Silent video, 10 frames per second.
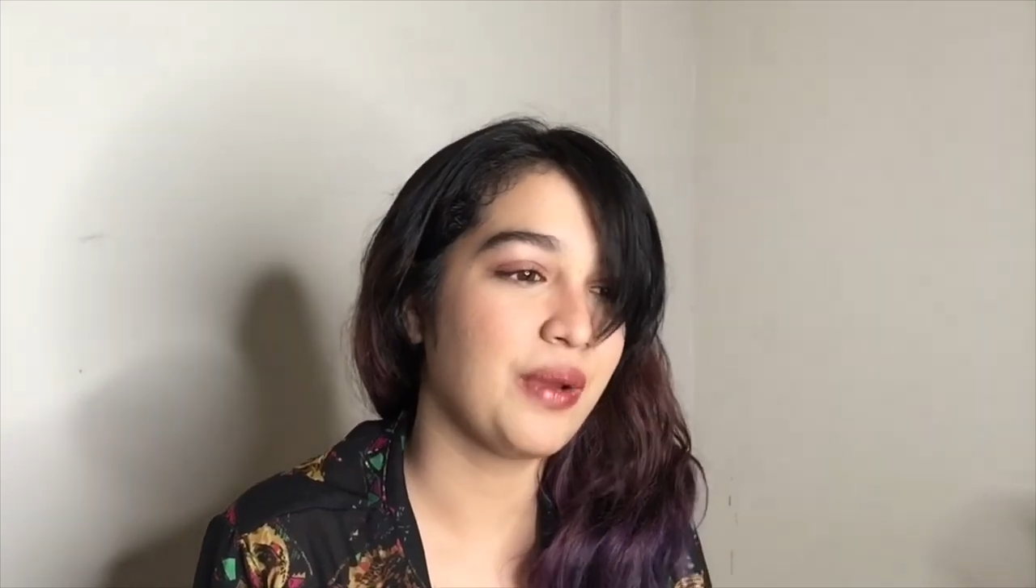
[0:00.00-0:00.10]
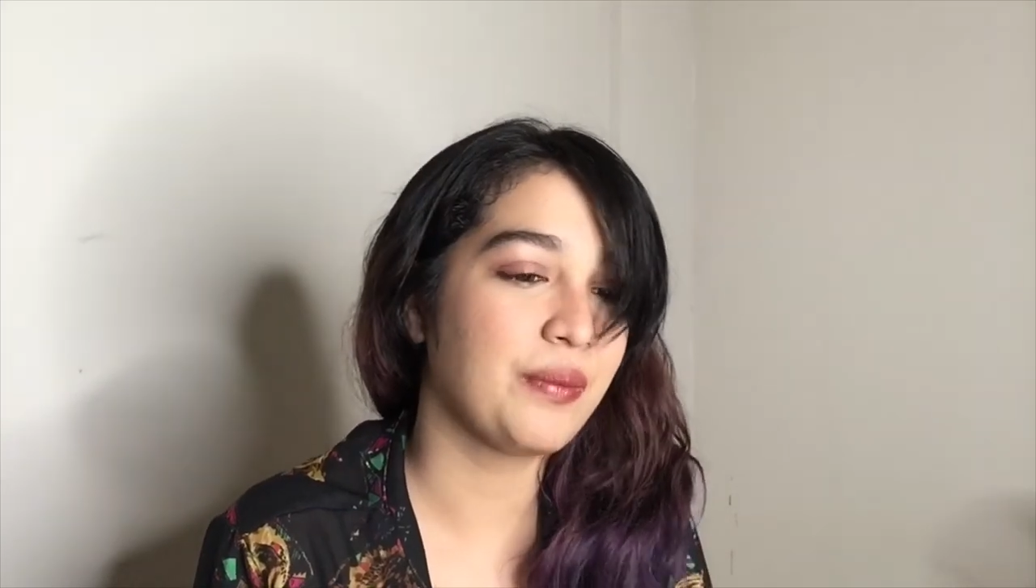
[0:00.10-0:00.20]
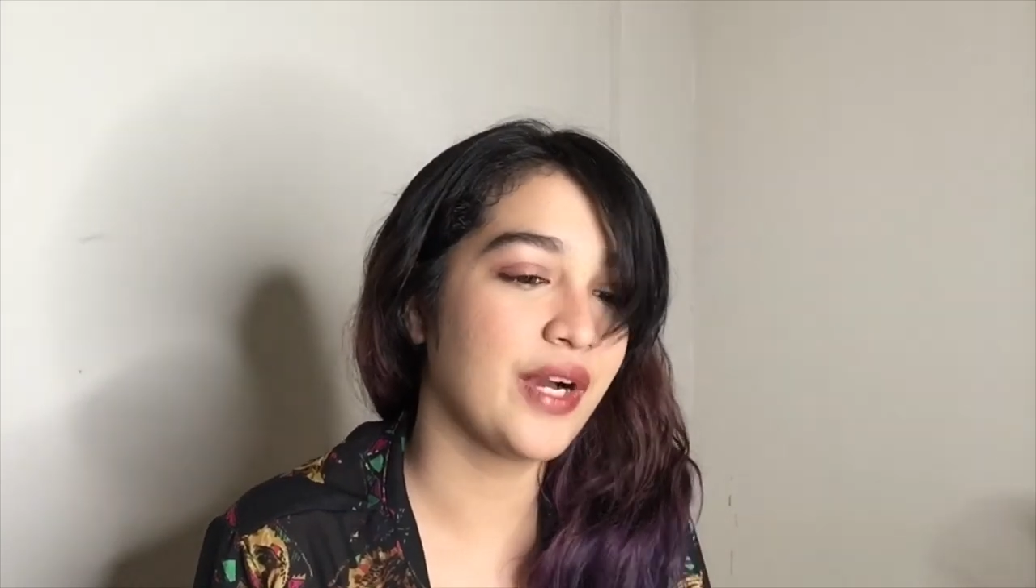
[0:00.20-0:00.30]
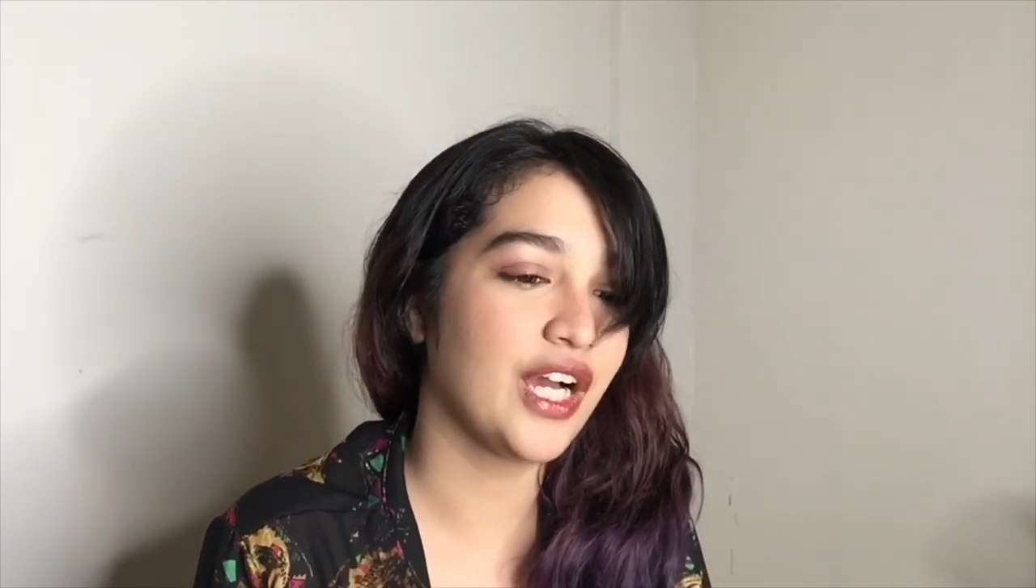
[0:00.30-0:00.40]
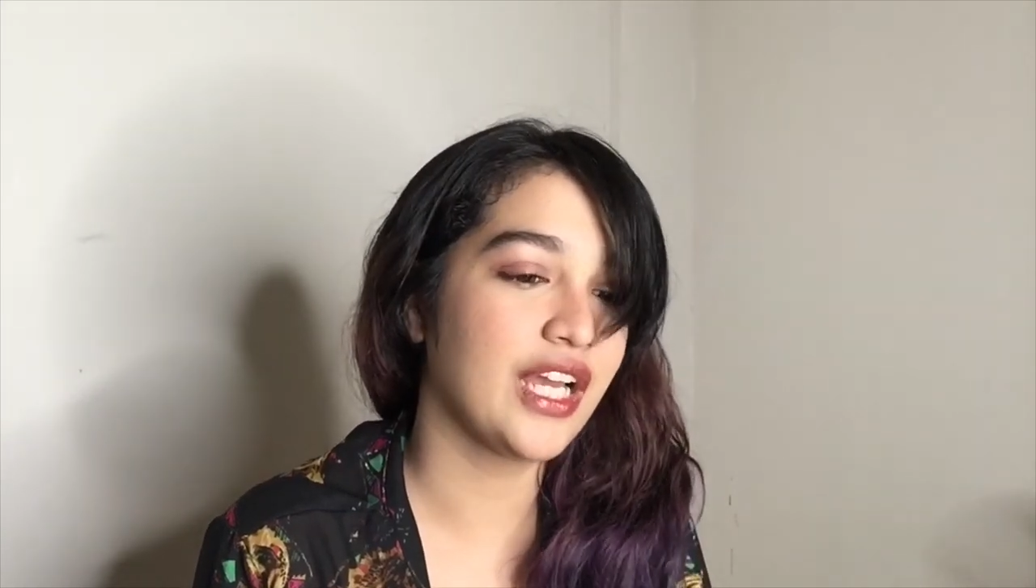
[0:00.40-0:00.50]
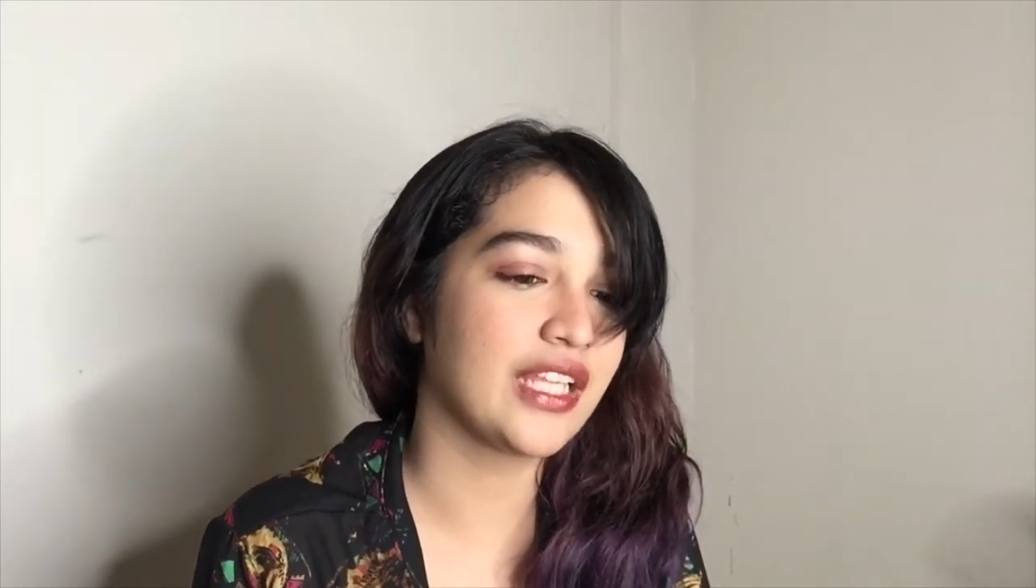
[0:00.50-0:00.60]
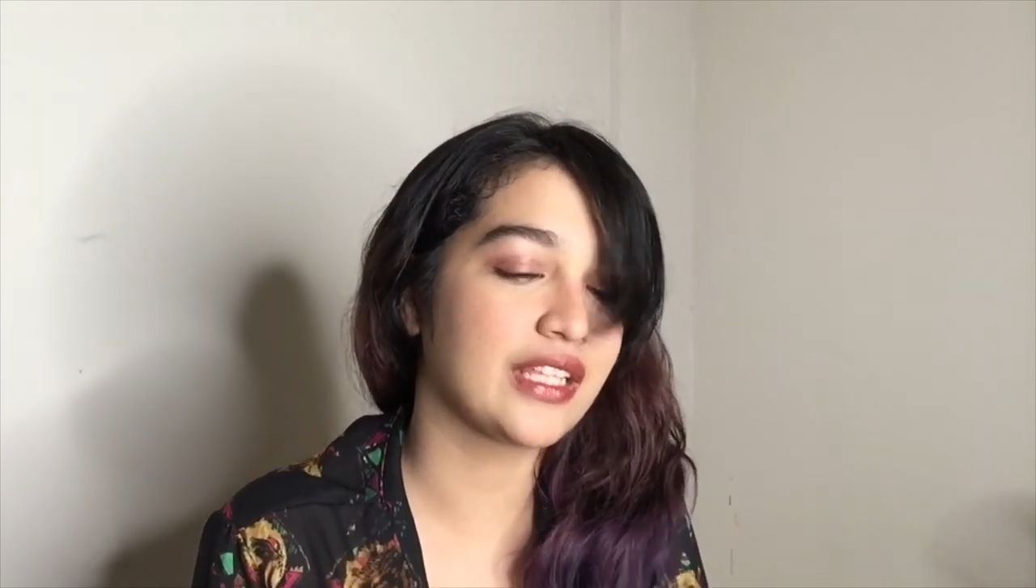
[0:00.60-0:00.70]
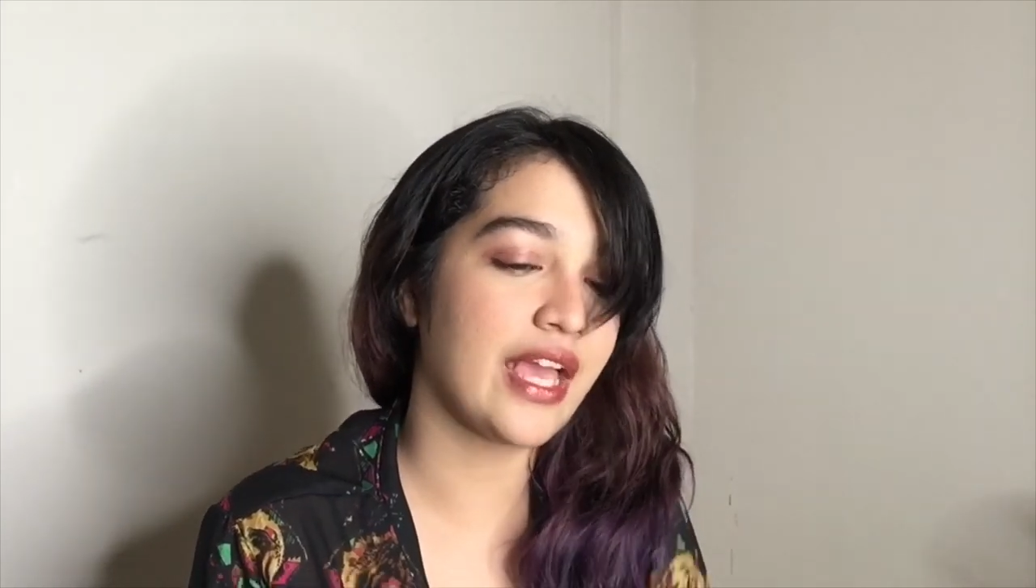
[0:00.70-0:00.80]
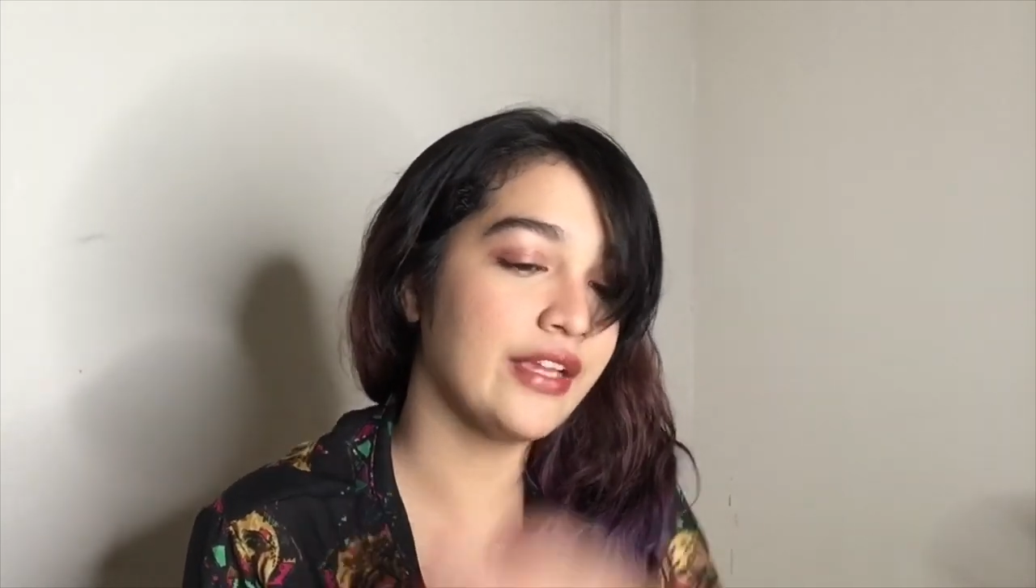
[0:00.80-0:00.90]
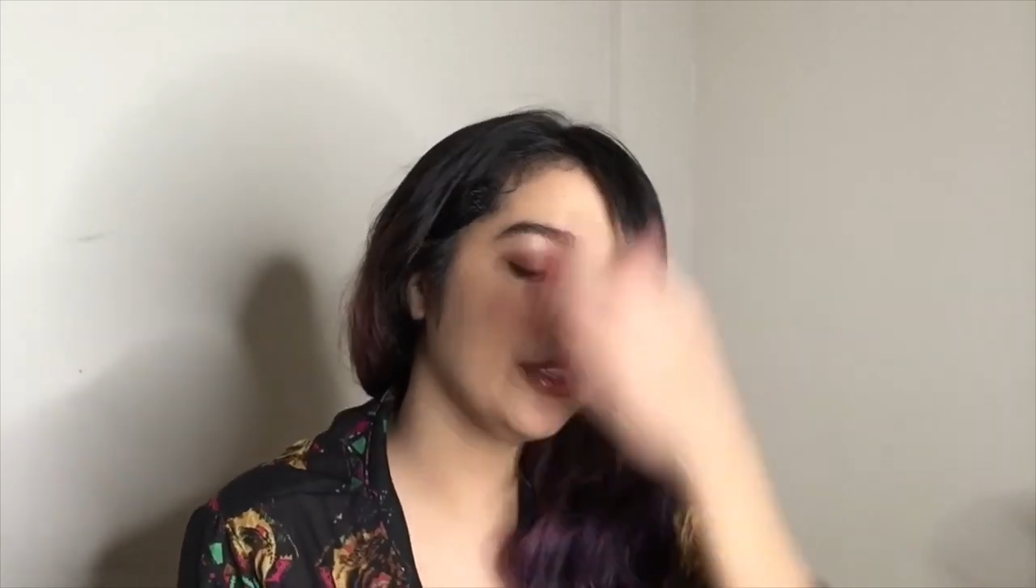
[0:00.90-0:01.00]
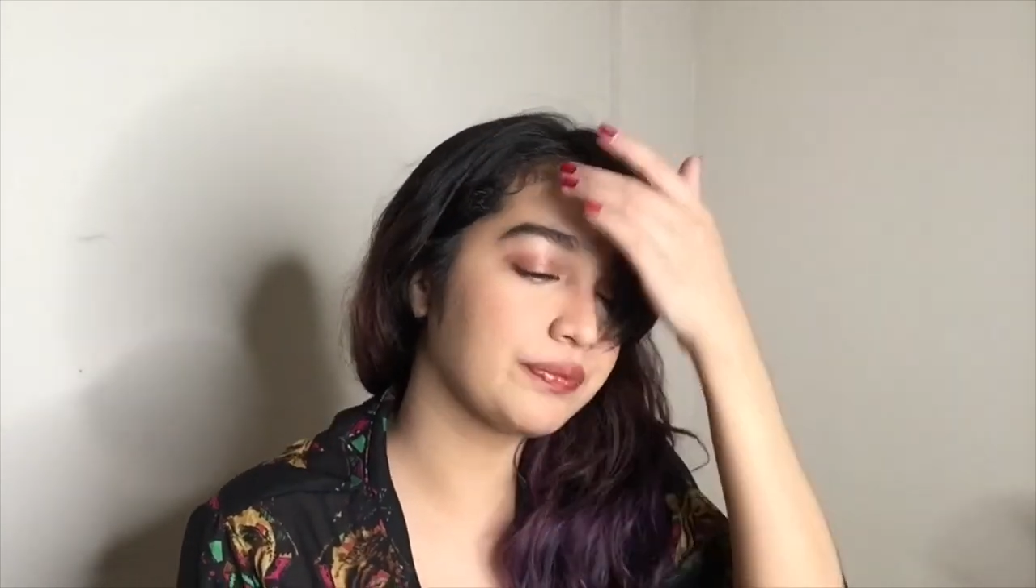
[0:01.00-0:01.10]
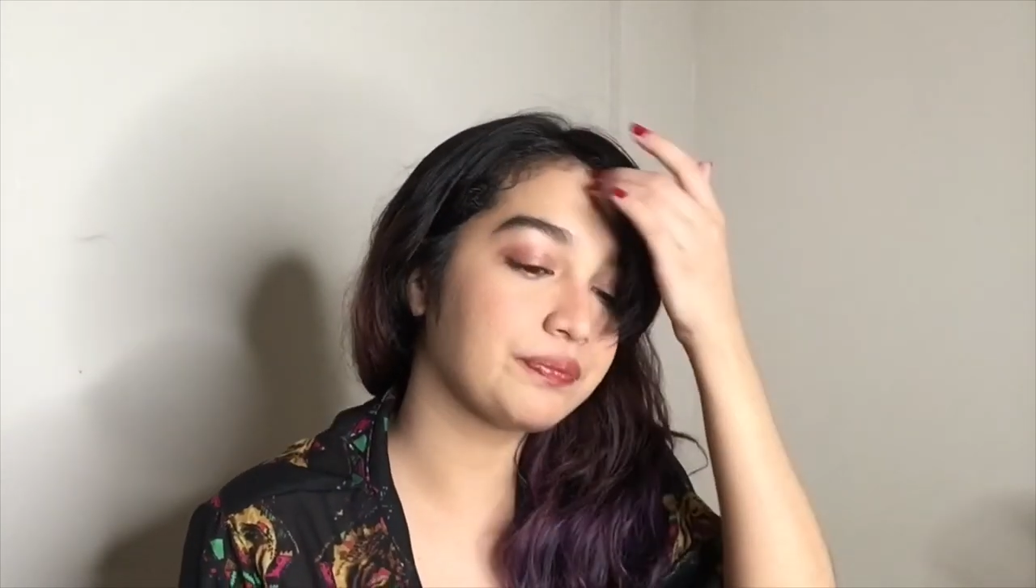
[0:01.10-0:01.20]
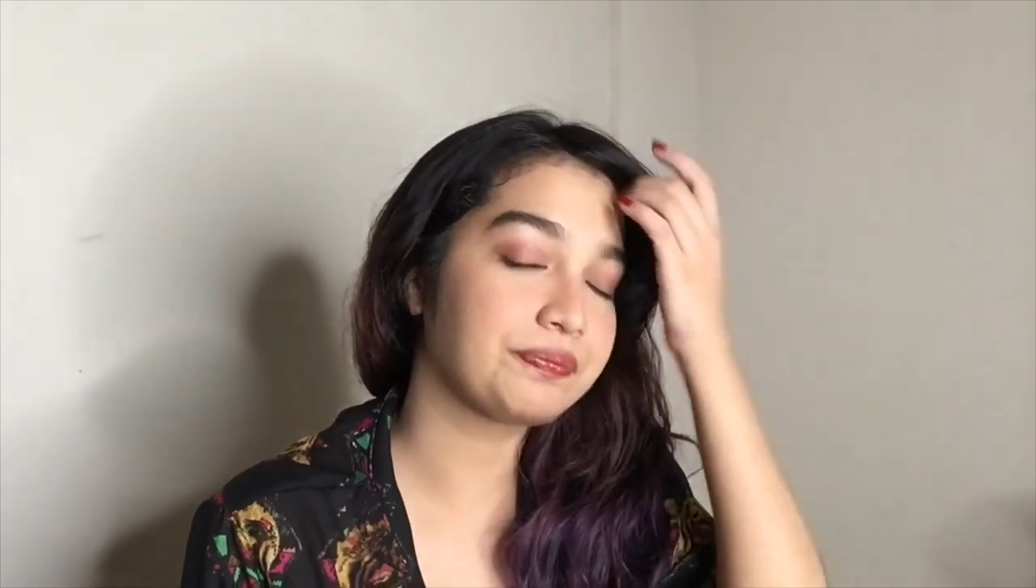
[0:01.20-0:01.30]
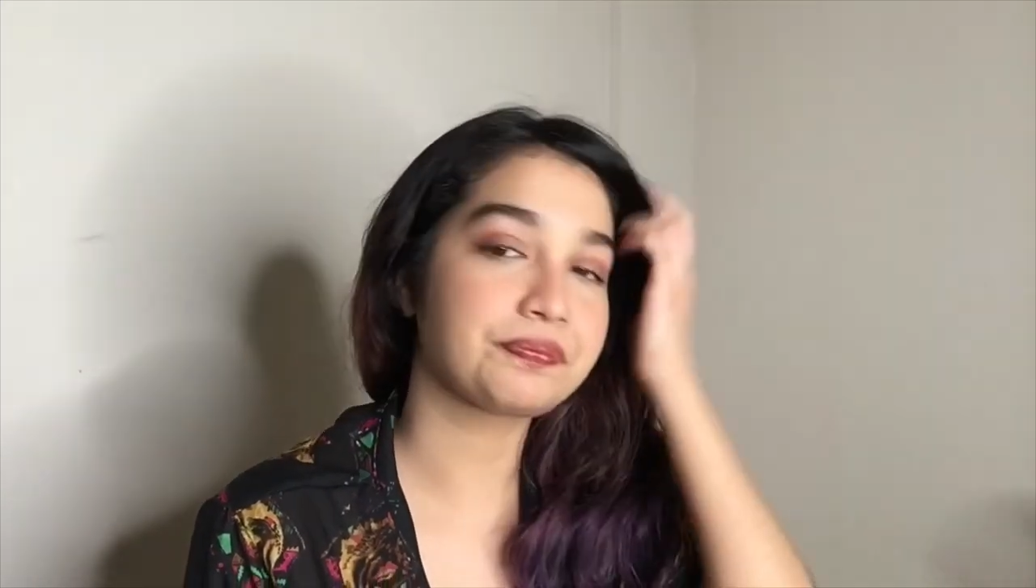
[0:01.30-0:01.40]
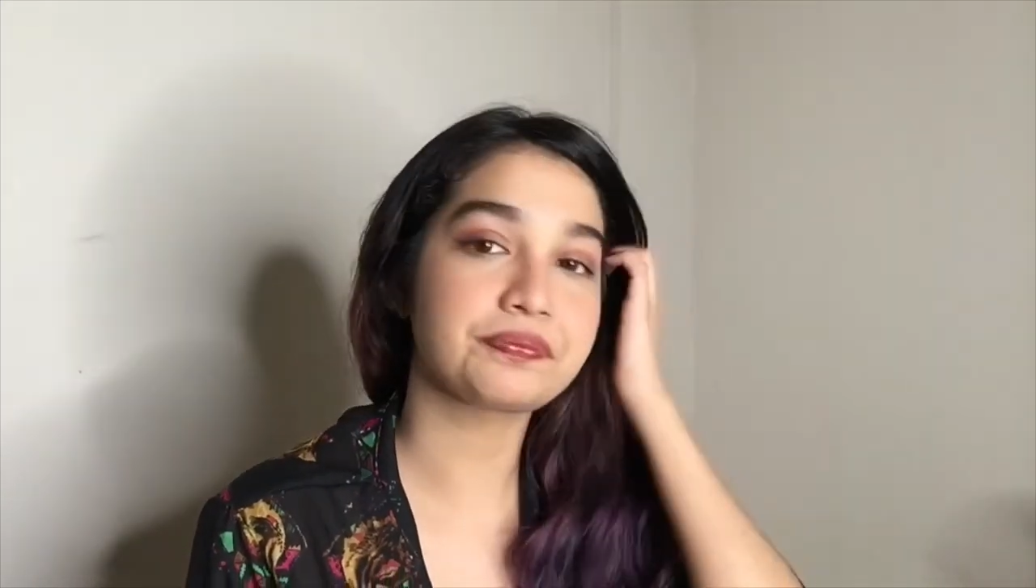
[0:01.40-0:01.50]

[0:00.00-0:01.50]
But ayun!